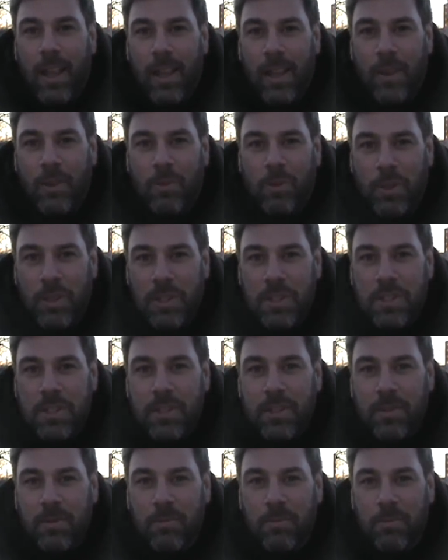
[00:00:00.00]
It
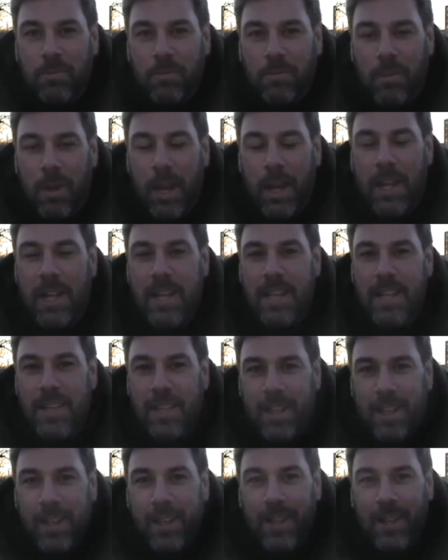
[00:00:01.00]
was mighty
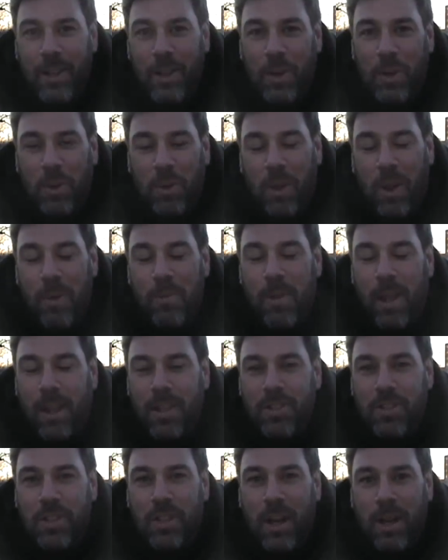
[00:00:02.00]
cold. I'm
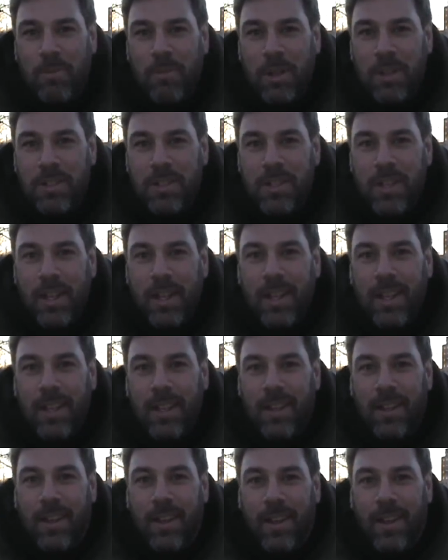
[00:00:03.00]
not sure how much
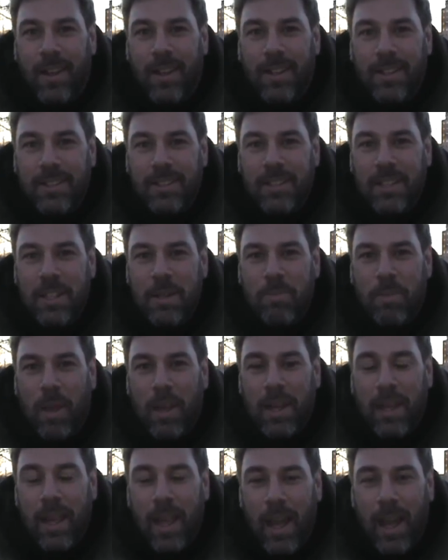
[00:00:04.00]
sleep
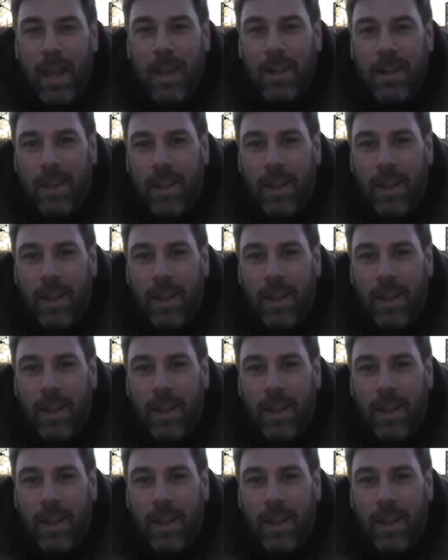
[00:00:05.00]
I got.